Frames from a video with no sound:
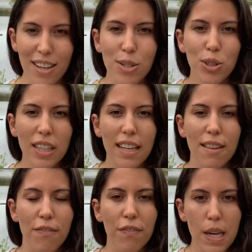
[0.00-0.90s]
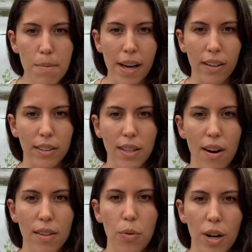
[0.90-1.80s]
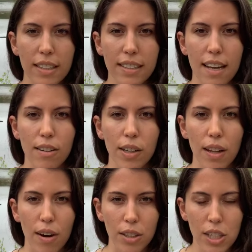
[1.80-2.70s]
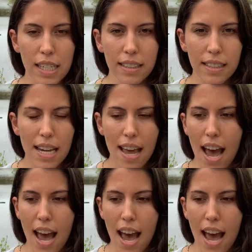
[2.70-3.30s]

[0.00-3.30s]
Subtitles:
Usually the females are the ones that are largest,